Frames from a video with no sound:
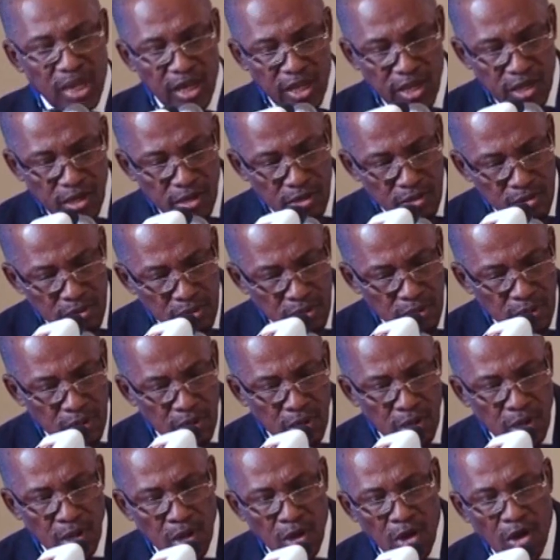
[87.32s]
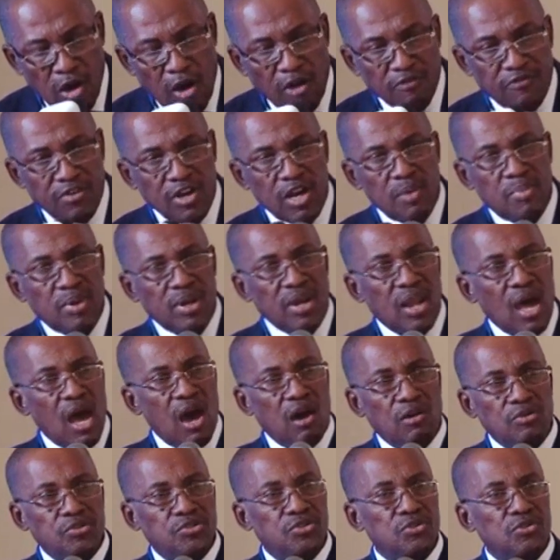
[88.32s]
million of urban
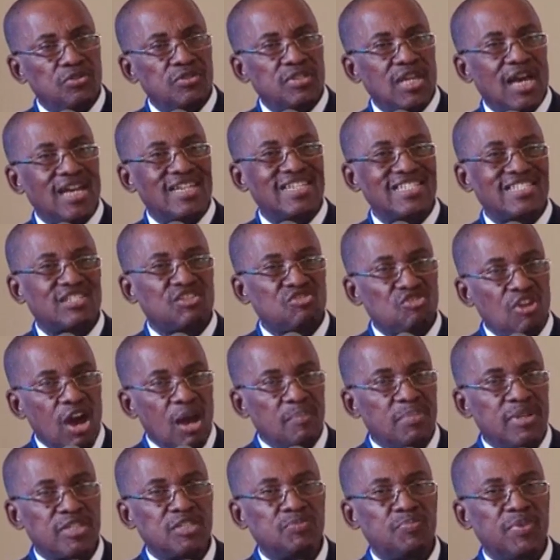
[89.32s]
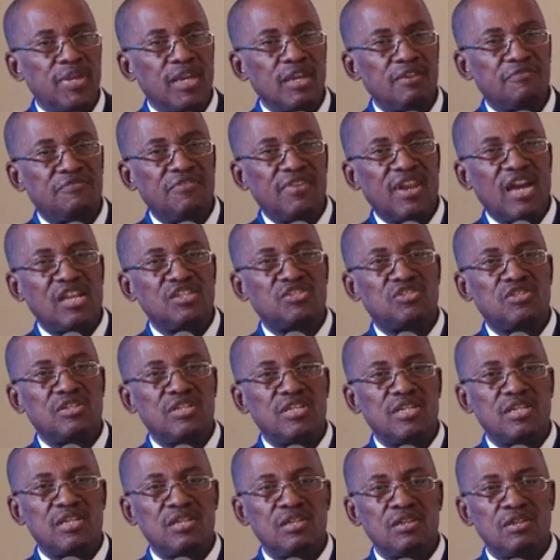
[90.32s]
households are described as being
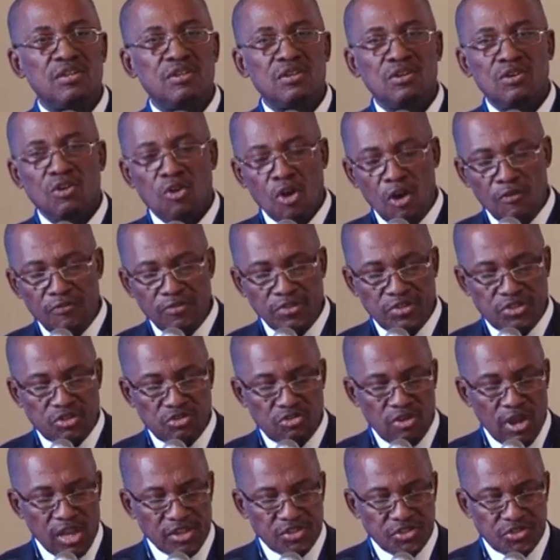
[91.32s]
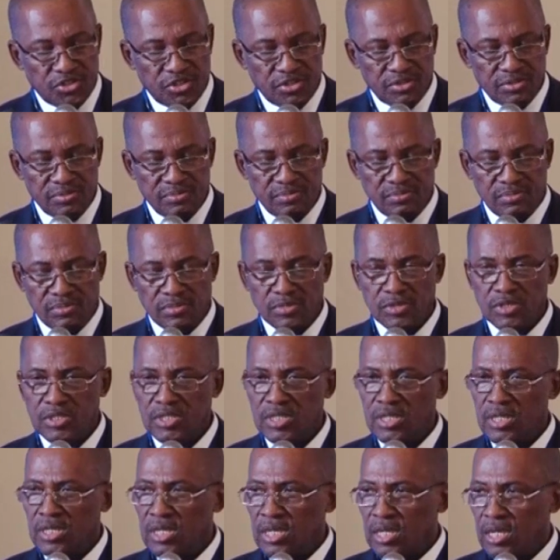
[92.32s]
financially overstretched.
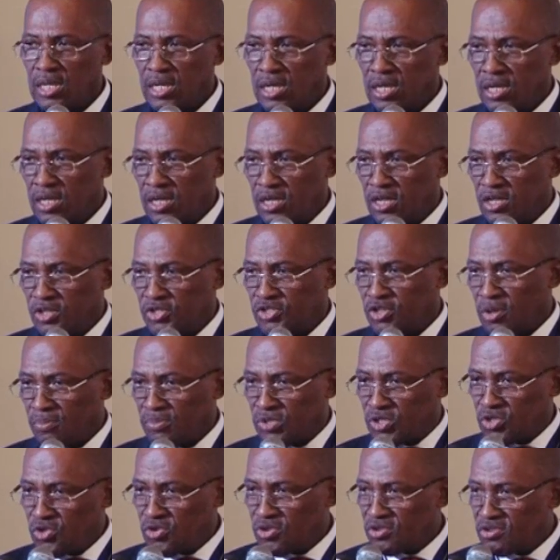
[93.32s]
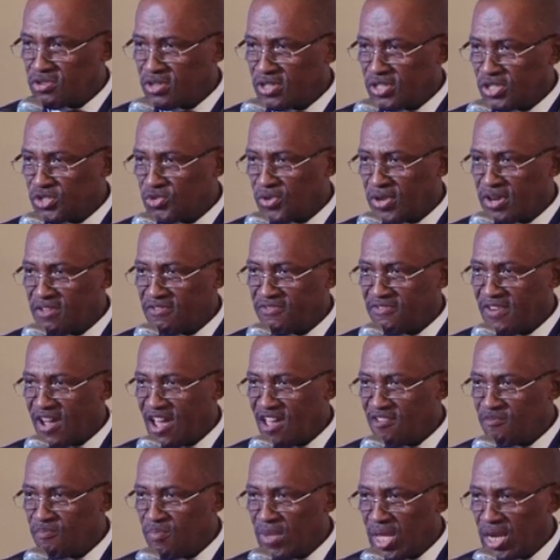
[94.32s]
From
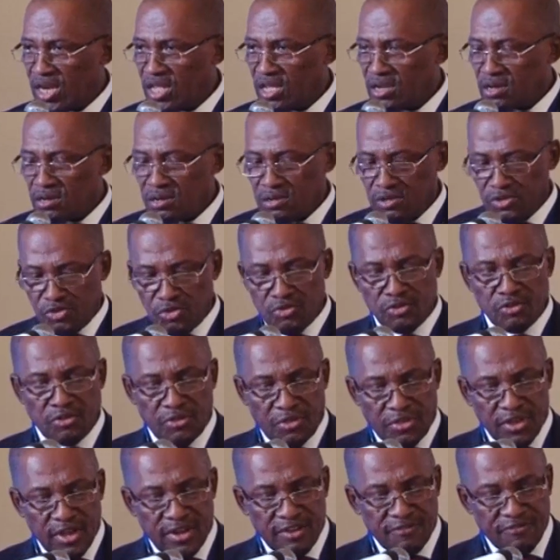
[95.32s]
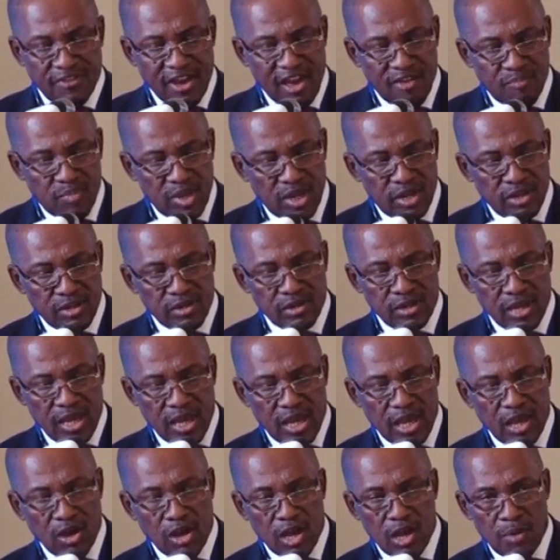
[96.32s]
225 million, 235 million
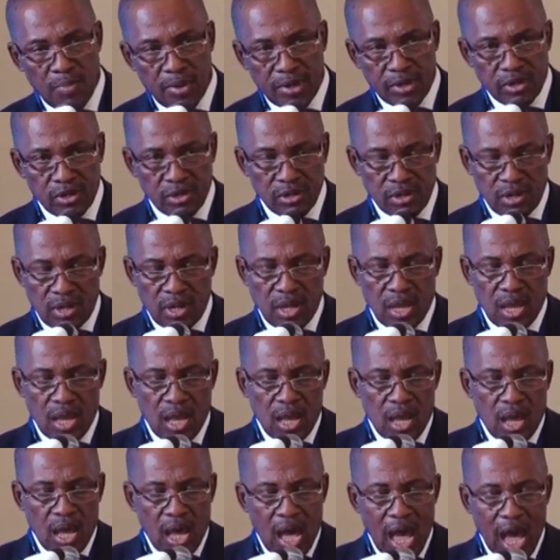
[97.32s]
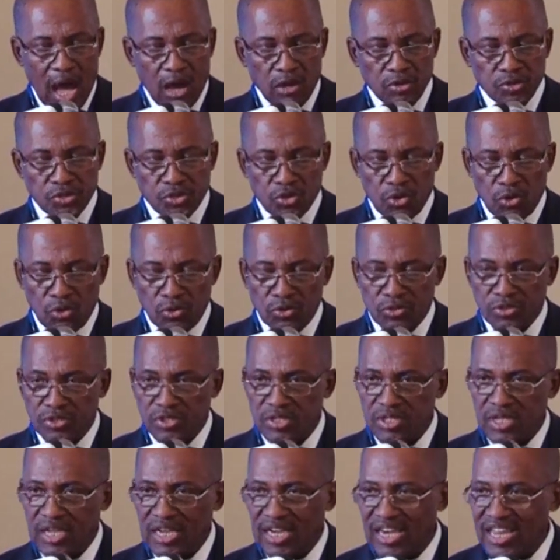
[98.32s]
urban households
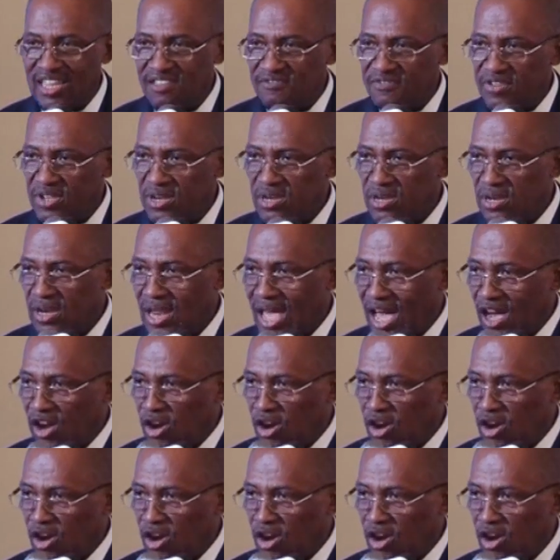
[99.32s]
live in